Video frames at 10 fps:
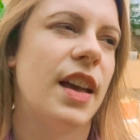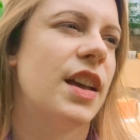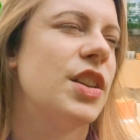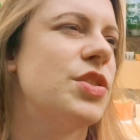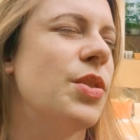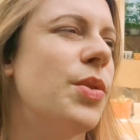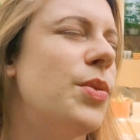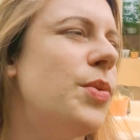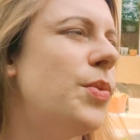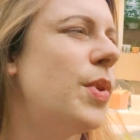
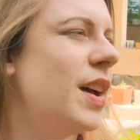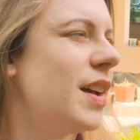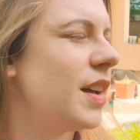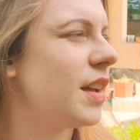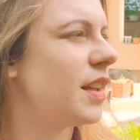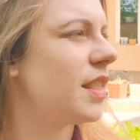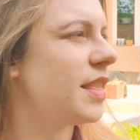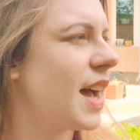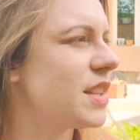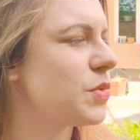So
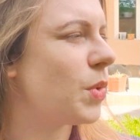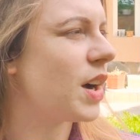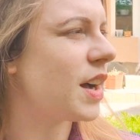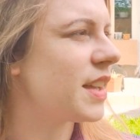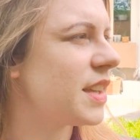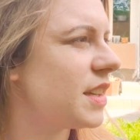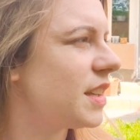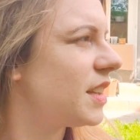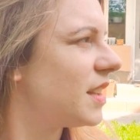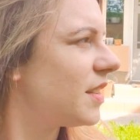that's why
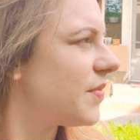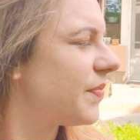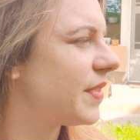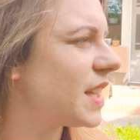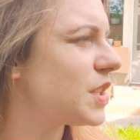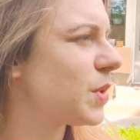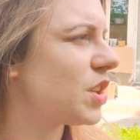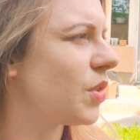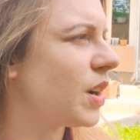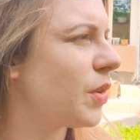
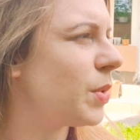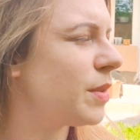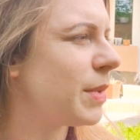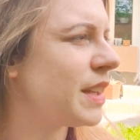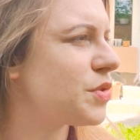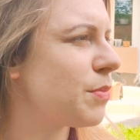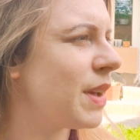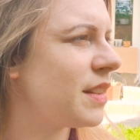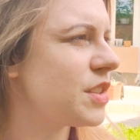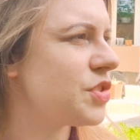yoga will make
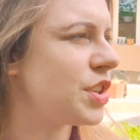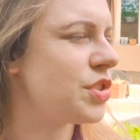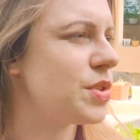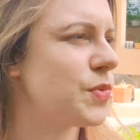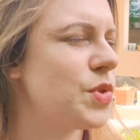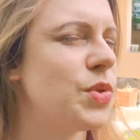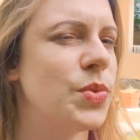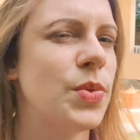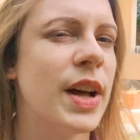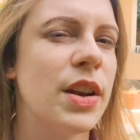tremendous changes for
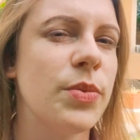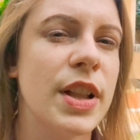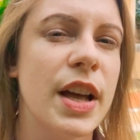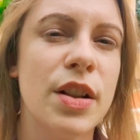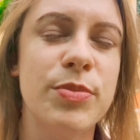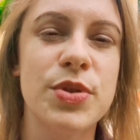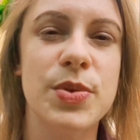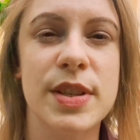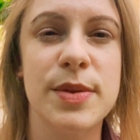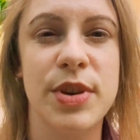you and will help you to
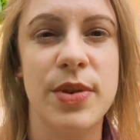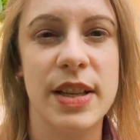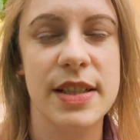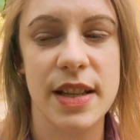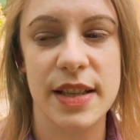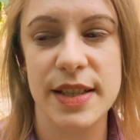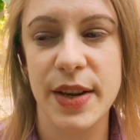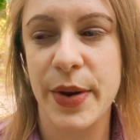experience this.